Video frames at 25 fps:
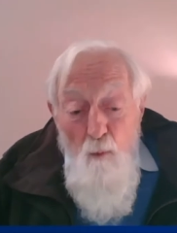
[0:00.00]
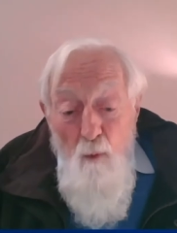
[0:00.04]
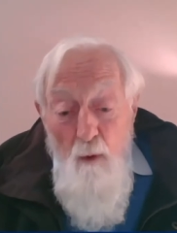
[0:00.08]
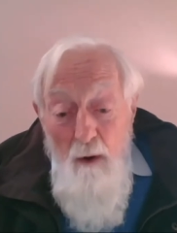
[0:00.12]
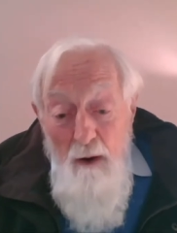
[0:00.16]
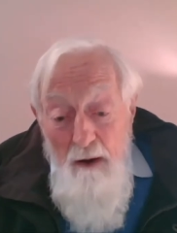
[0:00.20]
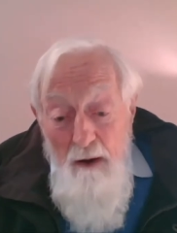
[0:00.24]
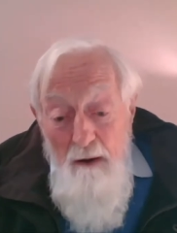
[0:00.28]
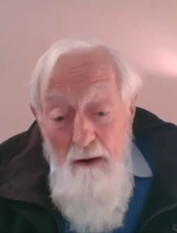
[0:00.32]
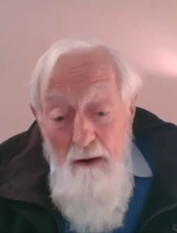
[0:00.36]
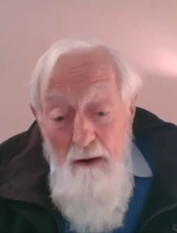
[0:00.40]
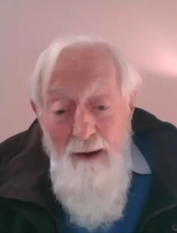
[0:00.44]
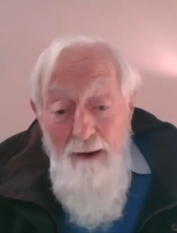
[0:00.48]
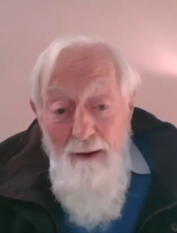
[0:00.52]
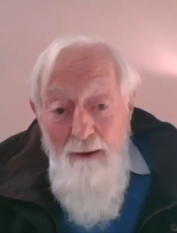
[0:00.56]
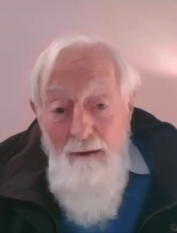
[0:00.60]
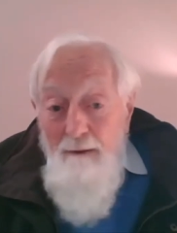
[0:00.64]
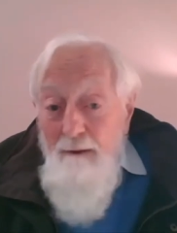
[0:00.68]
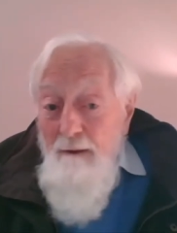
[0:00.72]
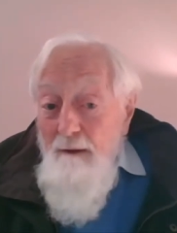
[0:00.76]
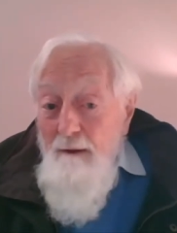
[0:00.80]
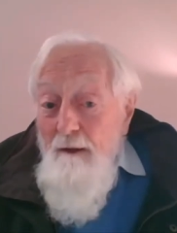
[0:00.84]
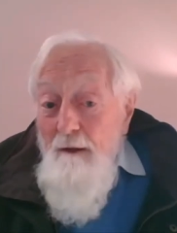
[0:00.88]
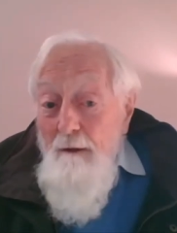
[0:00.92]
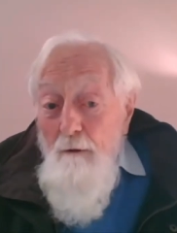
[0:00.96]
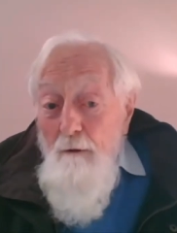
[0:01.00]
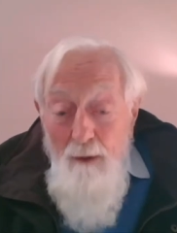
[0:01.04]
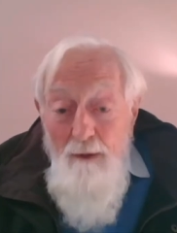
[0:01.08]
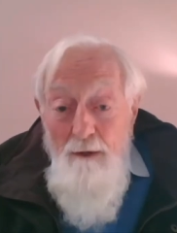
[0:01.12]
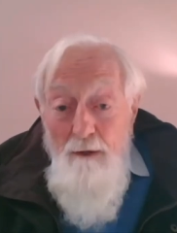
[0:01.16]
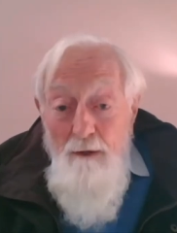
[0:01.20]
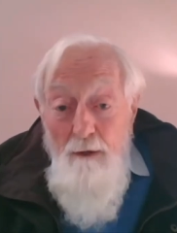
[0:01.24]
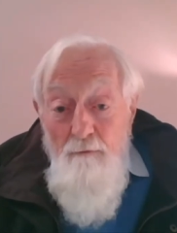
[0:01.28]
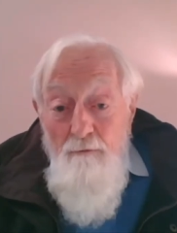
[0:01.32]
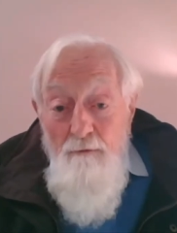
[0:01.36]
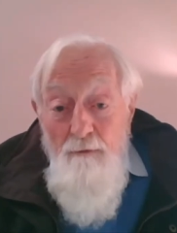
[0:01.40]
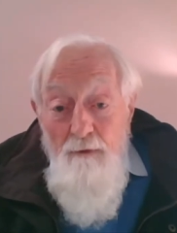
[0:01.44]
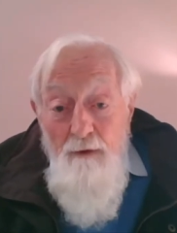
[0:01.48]
back in
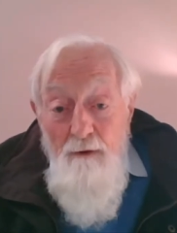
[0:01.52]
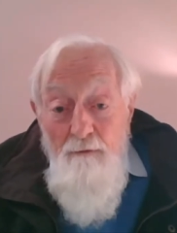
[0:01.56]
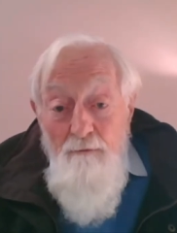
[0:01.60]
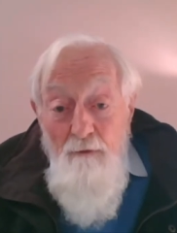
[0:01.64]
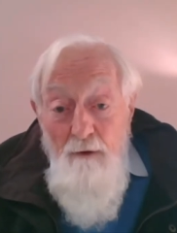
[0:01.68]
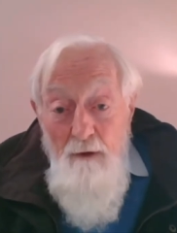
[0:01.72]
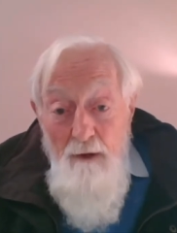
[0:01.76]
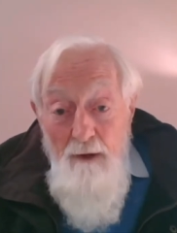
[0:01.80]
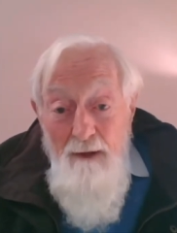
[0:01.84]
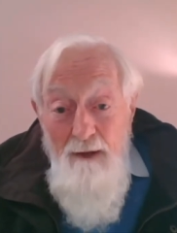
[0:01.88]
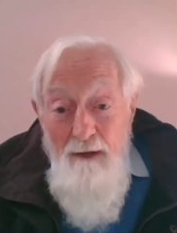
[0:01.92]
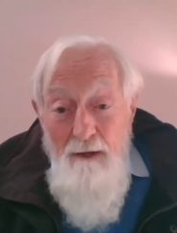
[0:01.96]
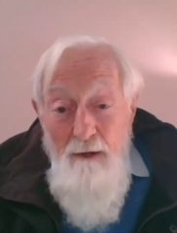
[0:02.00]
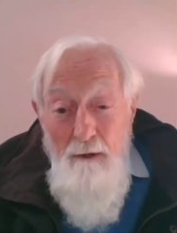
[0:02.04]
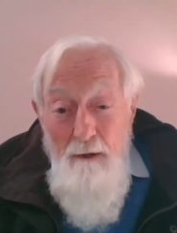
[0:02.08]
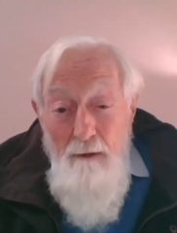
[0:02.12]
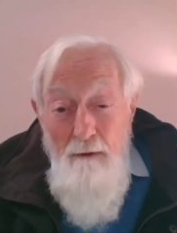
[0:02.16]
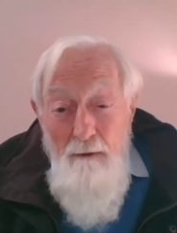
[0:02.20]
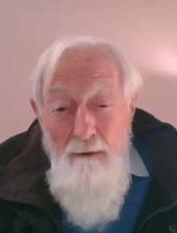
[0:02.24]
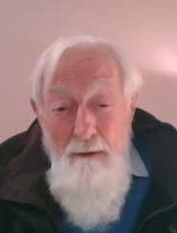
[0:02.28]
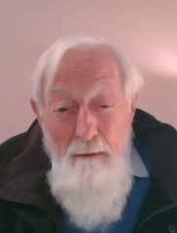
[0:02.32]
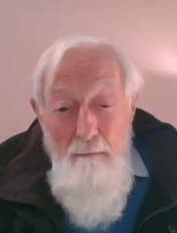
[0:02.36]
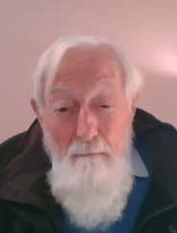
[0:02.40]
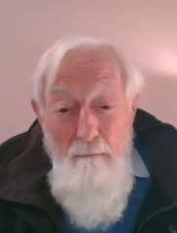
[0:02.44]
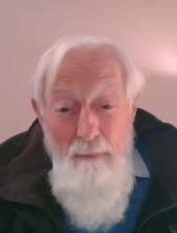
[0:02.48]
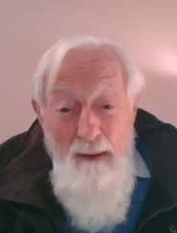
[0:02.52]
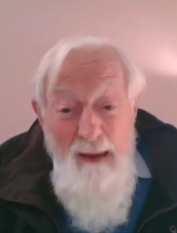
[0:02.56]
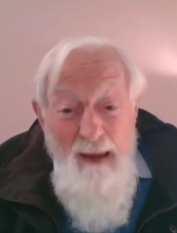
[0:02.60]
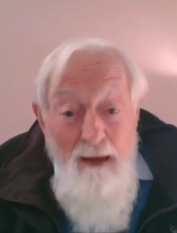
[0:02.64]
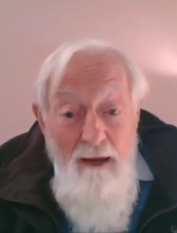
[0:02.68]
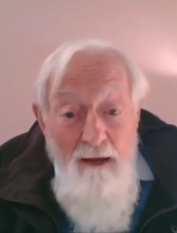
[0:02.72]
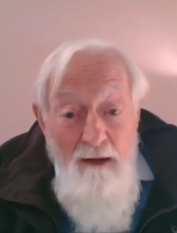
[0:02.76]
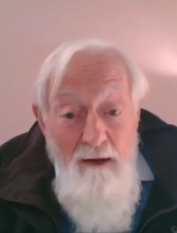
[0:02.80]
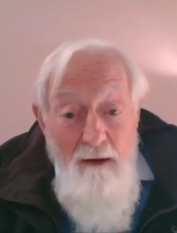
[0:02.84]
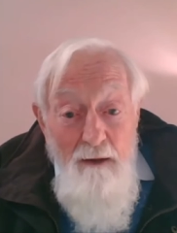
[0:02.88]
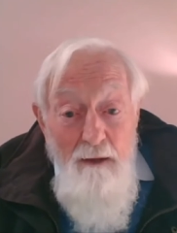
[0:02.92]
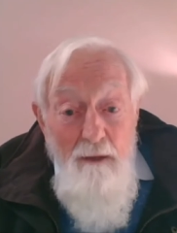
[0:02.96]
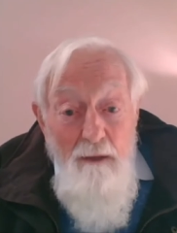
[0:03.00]
2015, the
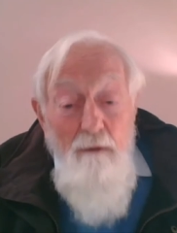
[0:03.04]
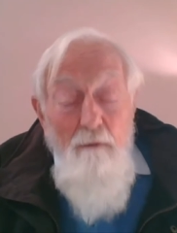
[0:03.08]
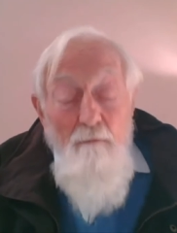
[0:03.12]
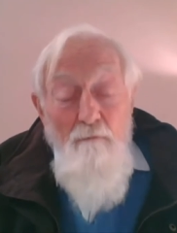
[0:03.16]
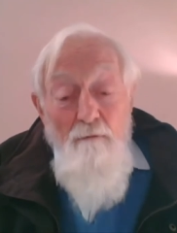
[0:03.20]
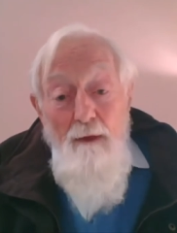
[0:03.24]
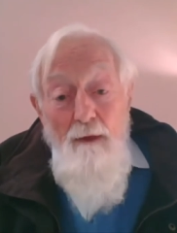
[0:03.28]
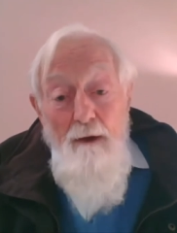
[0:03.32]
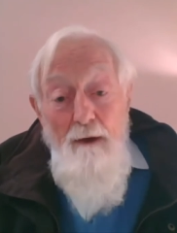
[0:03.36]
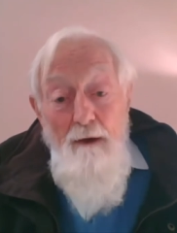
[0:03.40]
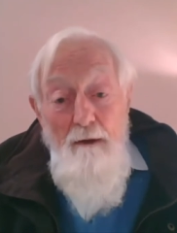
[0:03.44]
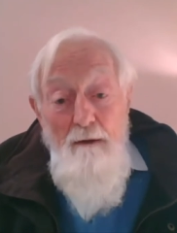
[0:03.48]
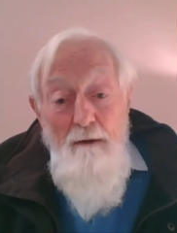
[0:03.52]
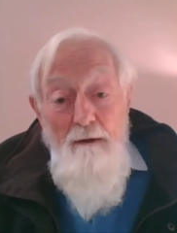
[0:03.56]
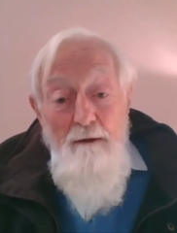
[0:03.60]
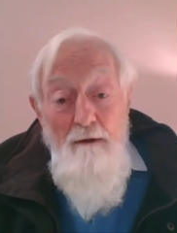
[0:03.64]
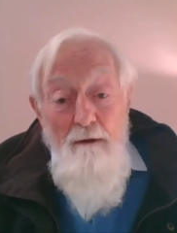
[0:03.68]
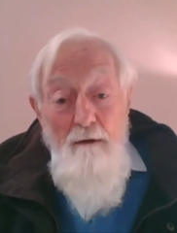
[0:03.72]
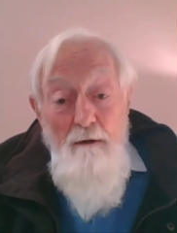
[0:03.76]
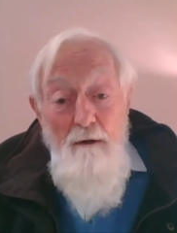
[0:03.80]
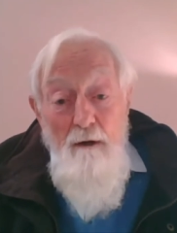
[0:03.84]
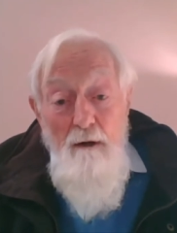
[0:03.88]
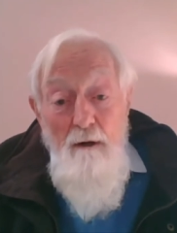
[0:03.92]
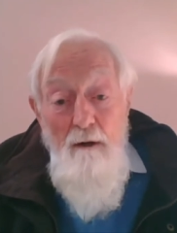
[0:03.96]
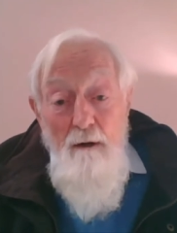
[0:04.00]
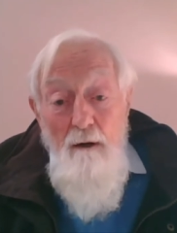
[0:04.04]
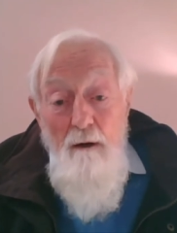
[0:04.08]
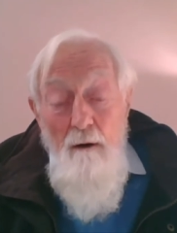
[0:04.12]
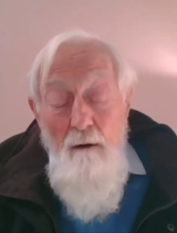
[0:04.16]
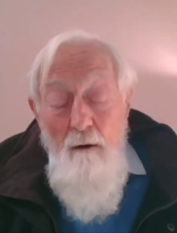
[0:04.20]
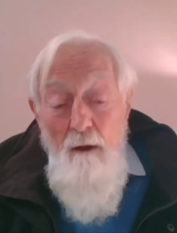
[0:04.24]
beginning of that year,